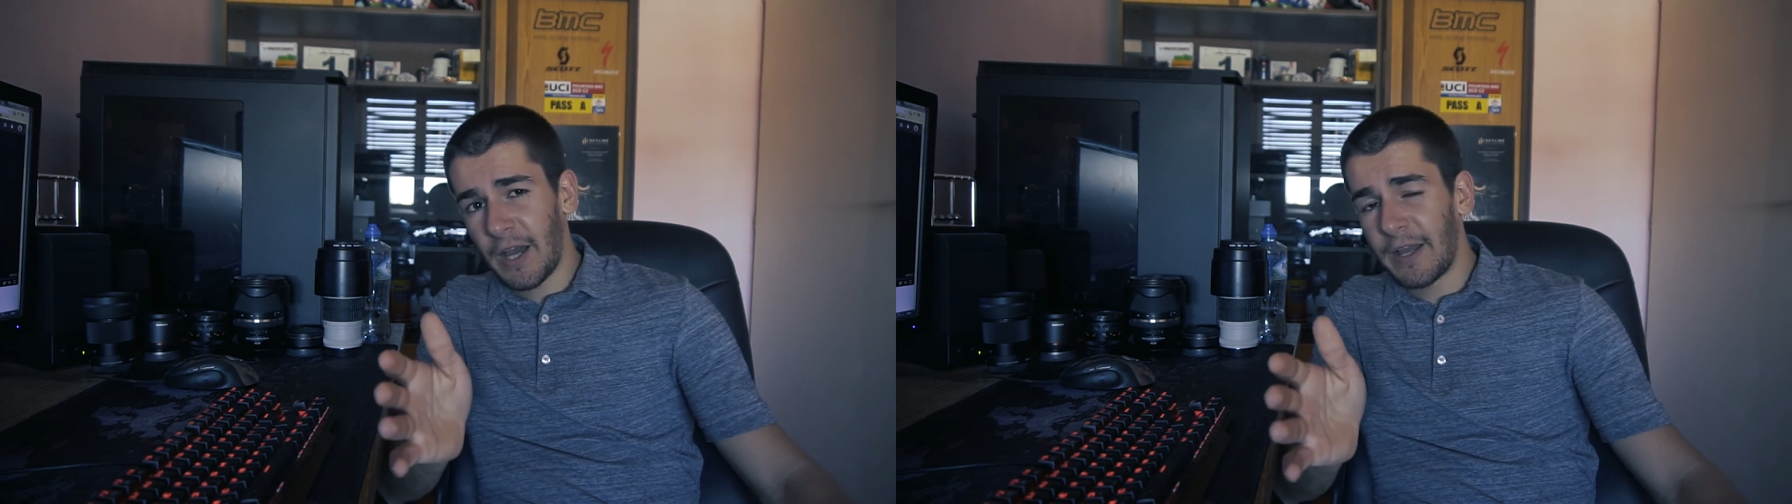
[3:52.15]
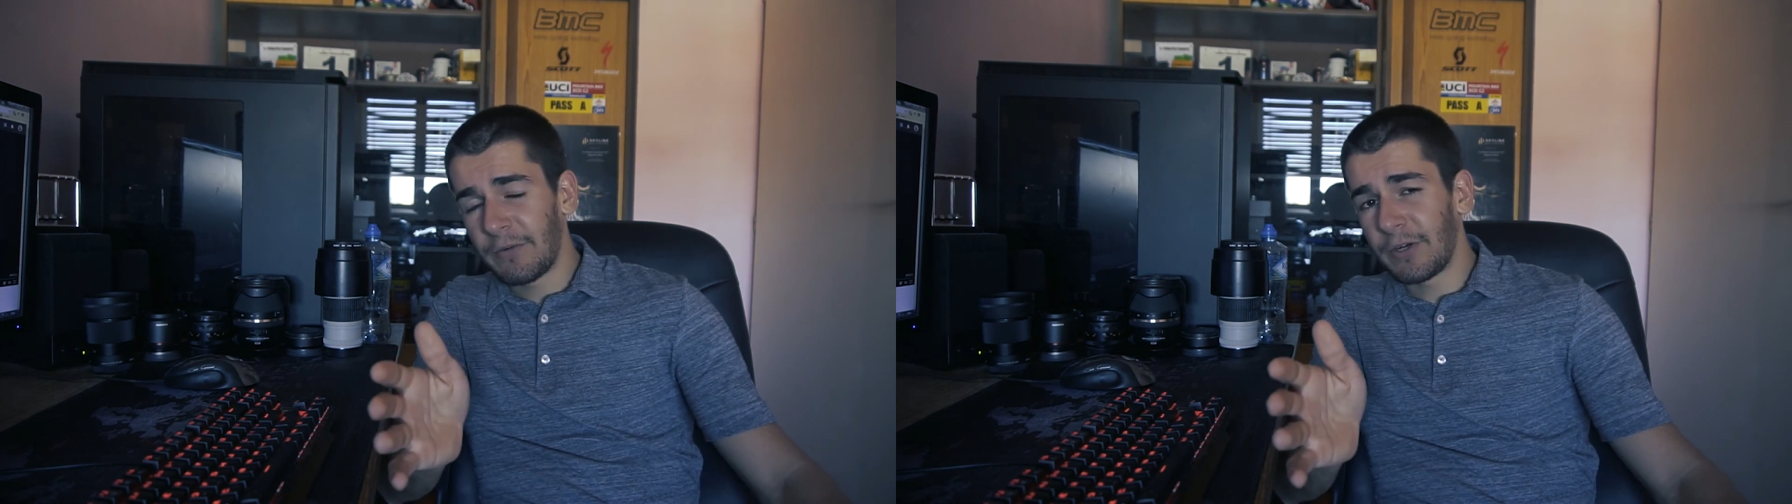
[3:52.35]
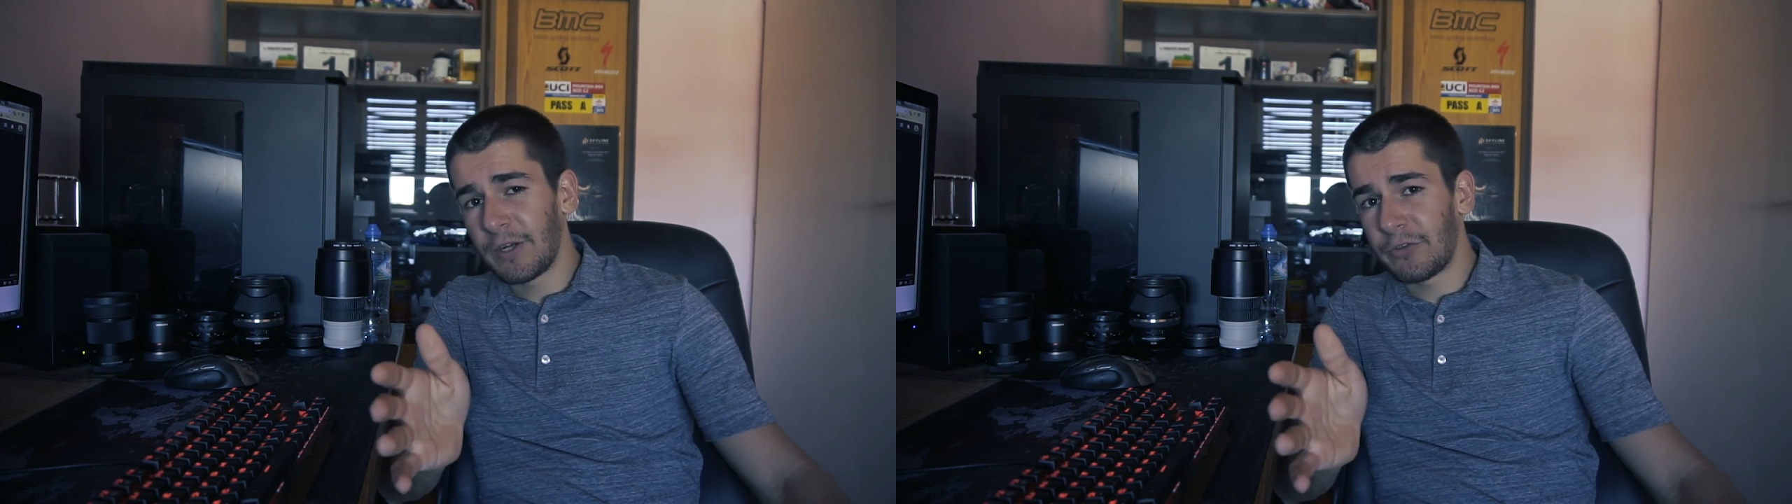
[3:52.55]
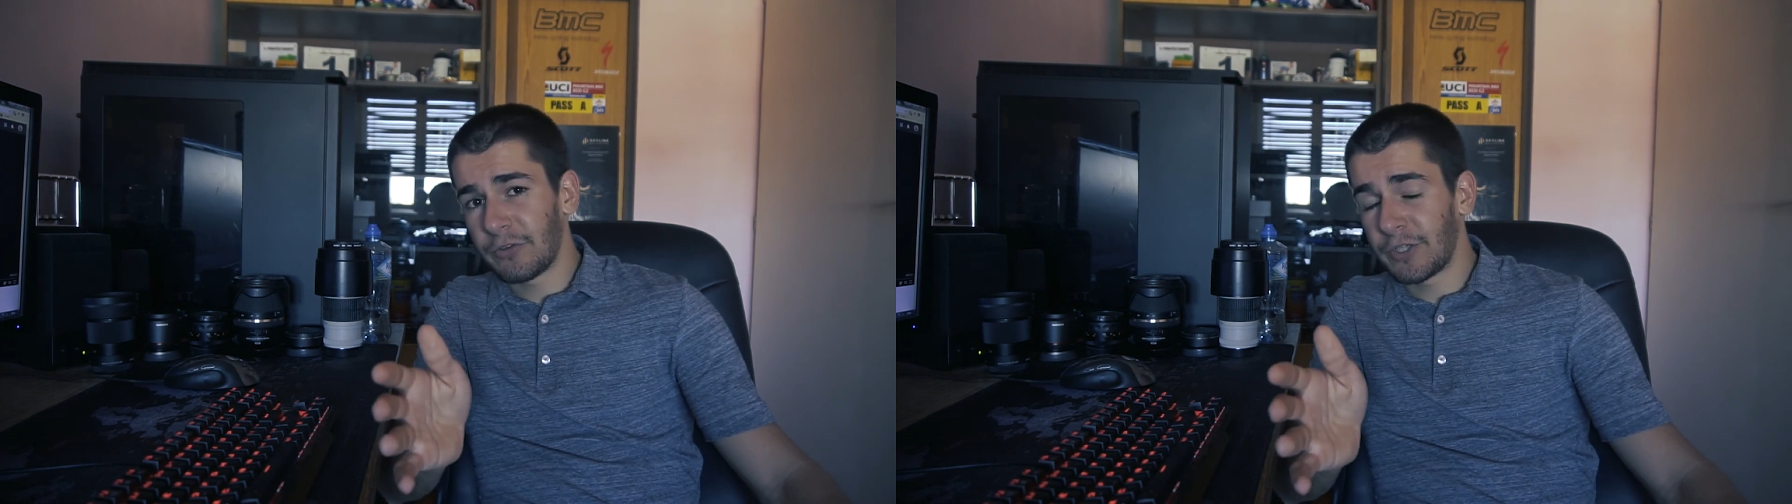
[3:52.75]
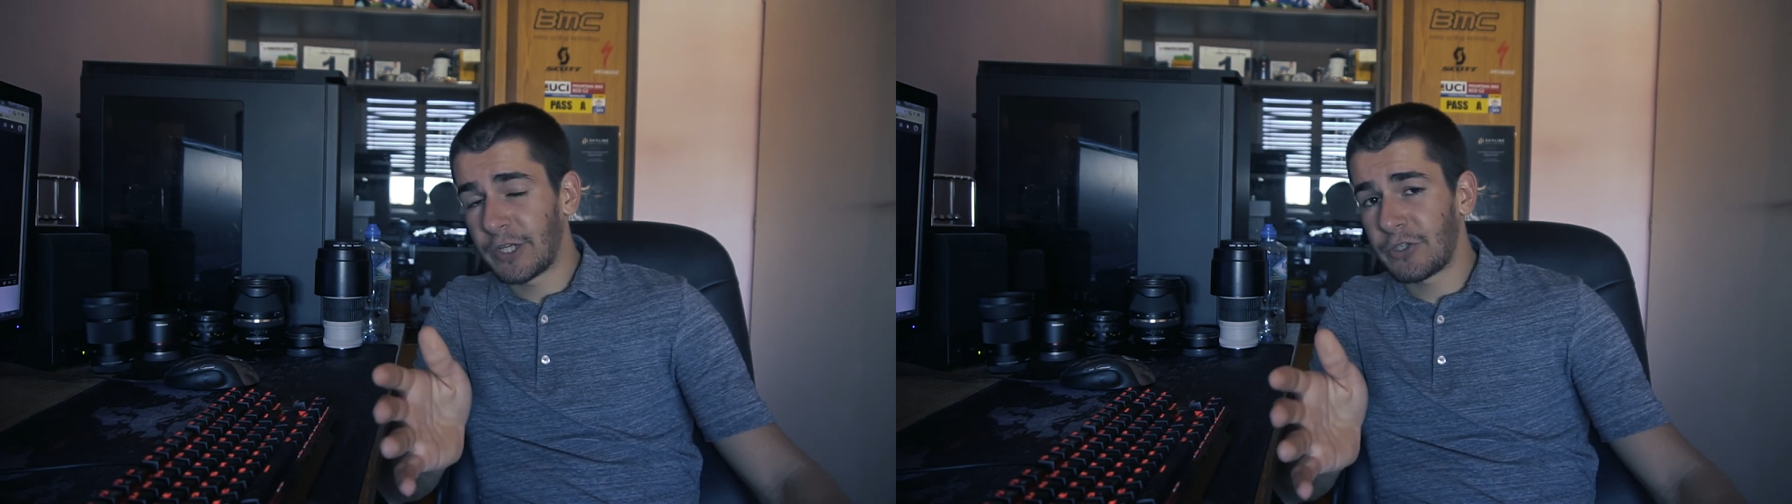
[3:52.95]
I really
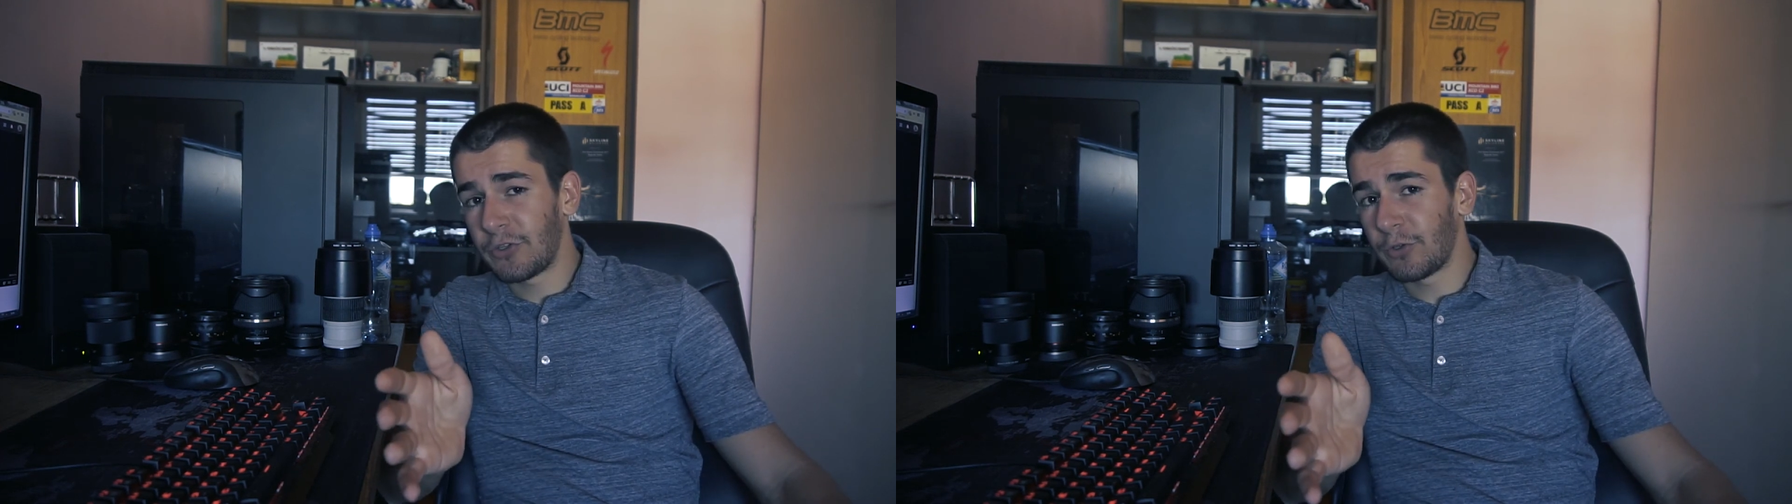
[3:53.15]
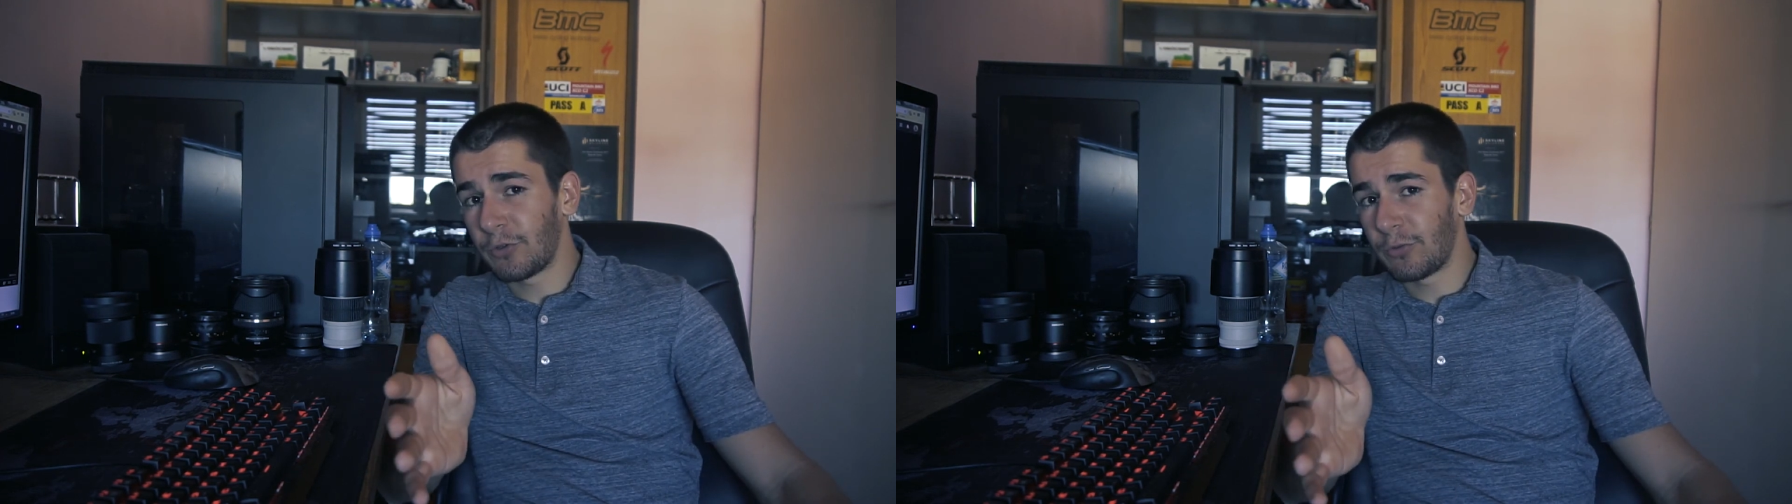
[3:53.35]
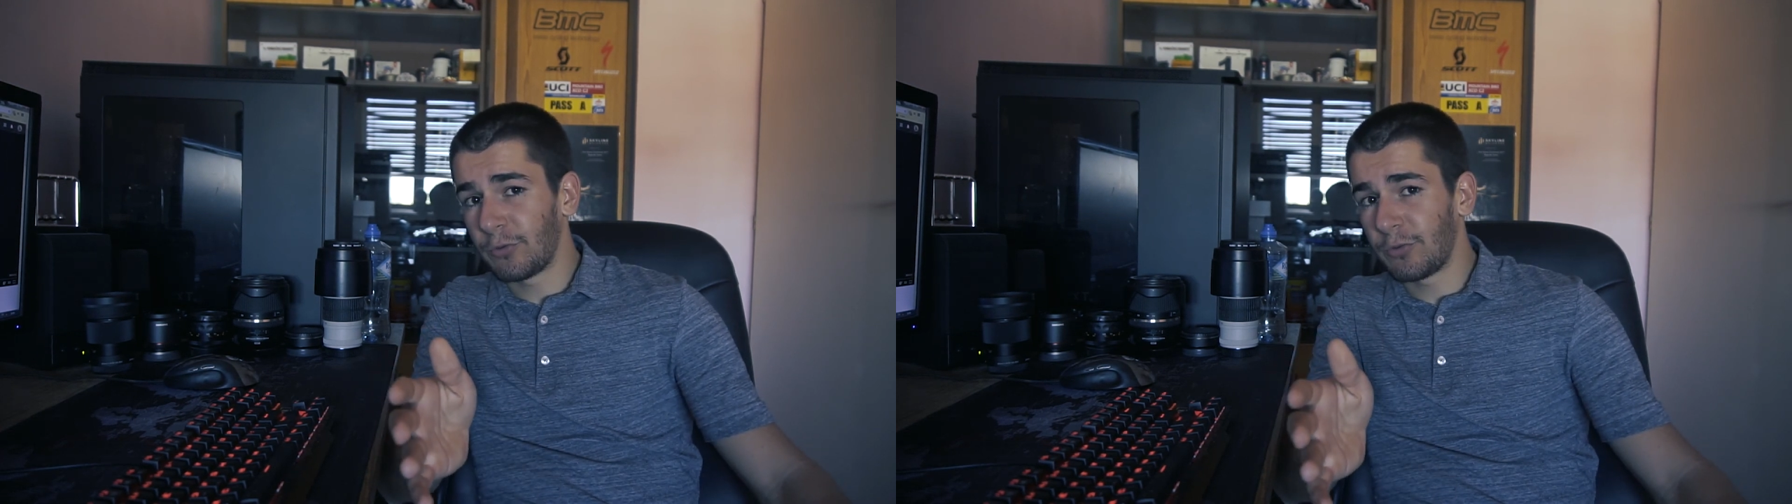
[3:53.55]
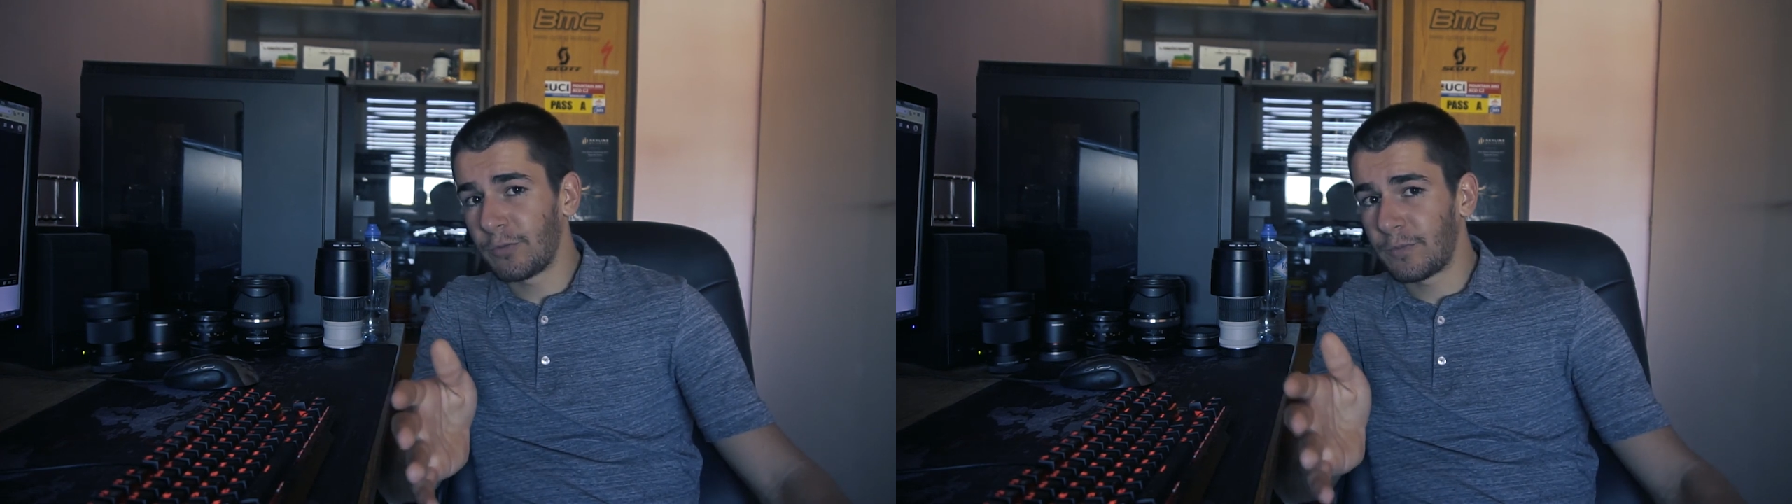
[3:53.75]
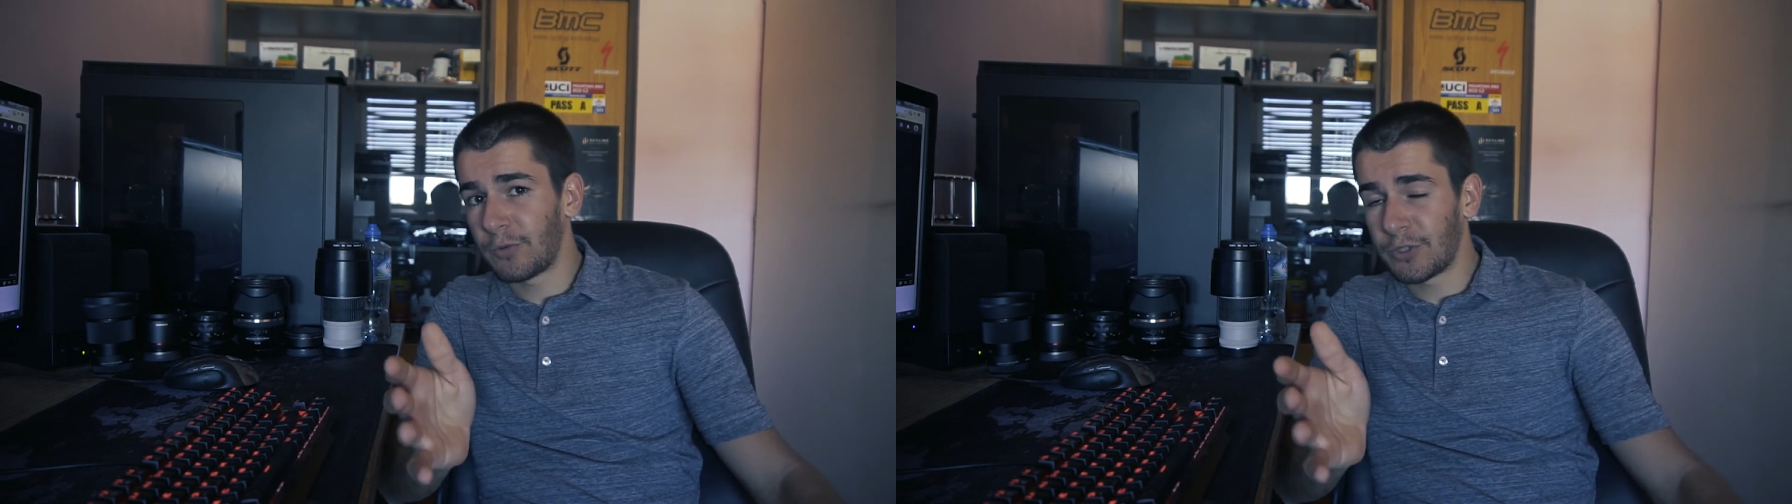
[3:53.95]
suggest you to